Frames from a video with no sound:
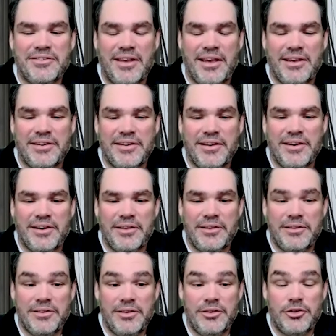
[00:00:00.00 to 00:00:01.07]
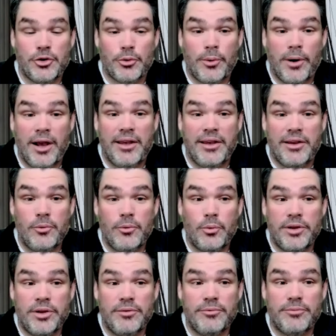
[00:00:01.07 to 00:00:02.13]
And you're right.
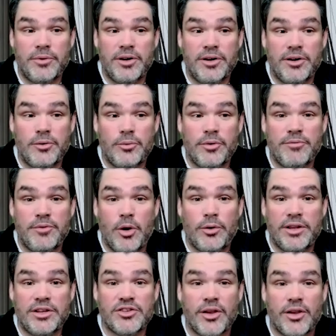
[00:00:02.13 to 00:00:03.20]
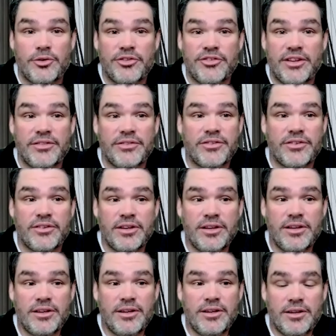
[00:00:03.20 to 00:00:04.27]
We've known each other since
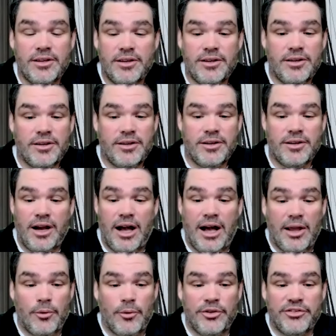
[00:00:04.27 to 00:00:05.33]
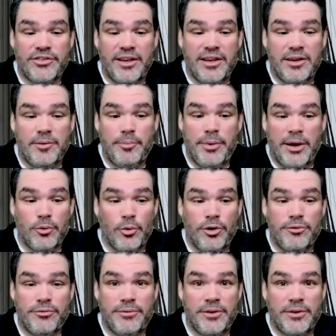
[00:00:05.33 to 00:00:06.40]
I was a
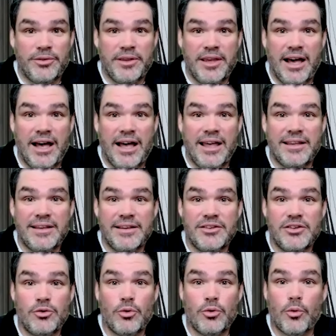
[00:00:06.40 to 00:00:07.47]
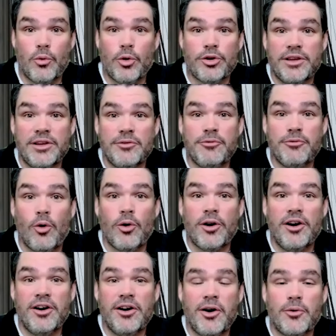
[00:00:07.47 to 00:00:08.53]
Bayreuth field guy and you were working for
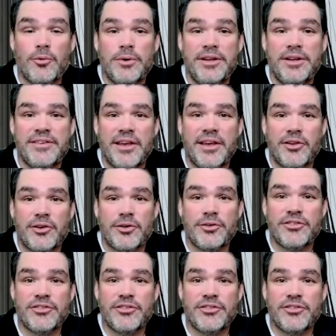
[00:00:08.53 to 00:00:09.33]
a retailer.